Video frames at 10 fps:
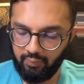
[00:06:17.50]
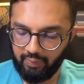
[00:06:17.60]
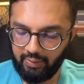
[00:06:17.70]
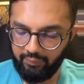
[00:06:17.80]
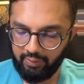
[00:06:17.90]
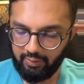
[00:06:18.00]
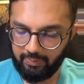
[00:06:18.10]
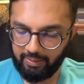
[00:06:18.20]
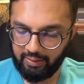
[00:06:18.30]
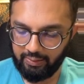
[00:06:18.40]
5/3
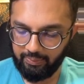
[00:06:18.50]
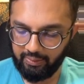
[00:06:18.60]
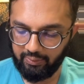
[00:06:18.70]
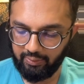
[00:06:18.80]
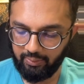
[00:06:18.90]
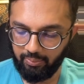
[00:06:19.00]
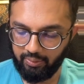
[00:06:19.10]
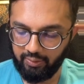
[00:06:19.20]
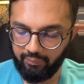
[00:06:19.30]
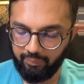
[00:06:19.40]
minus 1/3 would
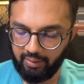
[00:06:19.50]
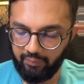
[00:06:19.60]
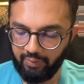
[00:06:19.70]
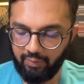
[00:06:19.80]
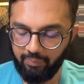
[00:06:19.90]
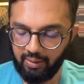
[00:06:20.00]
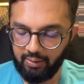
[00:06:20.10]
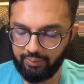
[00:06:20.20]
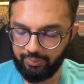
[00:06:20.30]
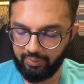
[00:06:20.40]
give me 5
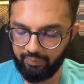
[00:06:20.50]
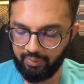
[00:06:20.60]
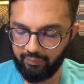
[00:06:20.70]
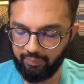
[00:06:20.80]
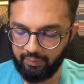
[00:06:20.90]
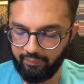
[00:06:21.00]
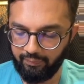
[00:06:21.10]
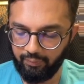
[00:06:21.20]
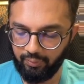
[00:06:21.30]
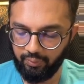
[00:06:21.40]
minus 1 will give me
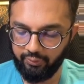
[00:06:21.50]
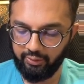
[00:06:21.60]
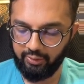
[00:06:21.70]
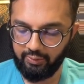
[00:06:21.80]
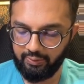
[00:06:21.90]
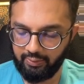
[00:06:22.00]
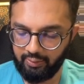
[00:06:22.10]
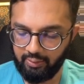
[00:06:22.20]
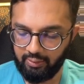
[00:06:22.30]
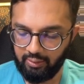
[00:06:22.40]
4/3.
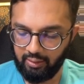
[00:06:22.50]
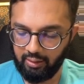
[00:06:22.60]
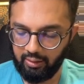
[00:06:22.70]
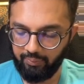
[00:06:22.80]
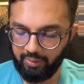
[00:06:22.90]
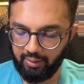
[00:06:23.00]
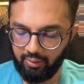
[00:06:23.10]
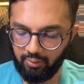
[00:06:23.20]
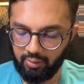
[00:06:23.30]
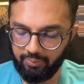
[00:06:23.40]
And when I
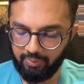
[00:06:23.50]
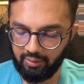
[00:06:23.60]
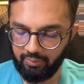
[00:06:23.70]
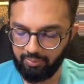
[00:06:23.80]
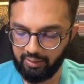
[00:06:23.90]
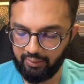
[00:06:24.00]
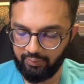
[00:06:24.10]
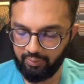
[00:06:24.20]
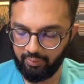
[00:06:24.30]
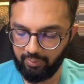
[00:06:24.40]
cross multiply, it's
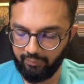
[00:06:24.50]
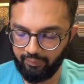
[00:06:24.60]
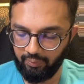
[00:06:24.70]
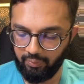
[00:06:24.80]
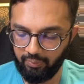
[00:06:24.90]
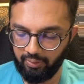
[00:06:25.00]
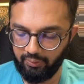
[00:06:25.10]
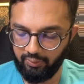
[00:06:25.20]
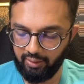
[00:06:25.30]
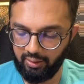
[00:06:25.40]
going to be 4 over
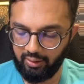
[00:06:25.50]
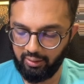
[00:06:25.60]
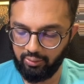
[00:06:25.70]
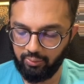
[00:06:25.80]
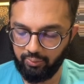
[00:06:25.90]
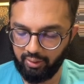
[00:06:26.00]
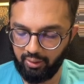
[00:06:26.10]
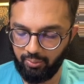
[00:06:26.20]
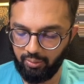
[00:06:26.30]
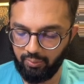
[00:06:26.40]
3 into 3
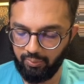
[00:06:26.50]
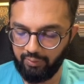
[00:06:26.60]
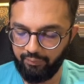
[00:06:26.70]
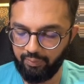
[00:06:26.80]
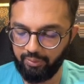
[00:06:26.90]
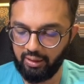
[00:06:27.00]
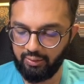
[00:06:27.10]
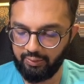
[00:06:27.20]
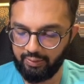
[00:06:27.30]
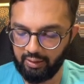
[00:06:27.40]
over 1 from the
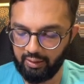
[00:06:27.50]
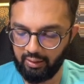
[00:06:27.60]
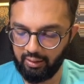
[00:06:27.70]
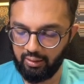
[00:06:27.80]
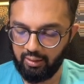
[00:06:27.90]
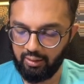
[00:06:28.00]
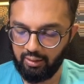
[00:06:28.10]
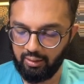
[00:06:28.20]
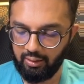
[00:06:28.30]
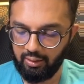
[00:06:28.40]
other side,
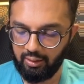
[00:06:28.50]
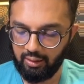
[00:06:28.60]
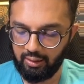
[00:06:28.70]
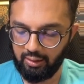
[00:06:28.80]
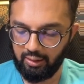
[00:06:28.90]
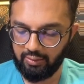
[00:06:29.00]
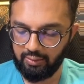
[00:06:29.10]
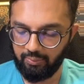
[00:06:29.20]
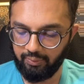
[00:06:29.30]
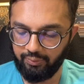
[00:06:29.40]
and x
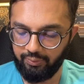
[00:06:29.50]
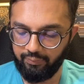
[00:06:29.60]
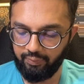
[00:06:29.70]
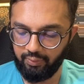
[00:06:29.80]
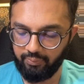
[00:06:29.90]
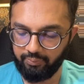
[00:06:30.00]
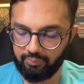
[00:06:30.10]
equals to 4.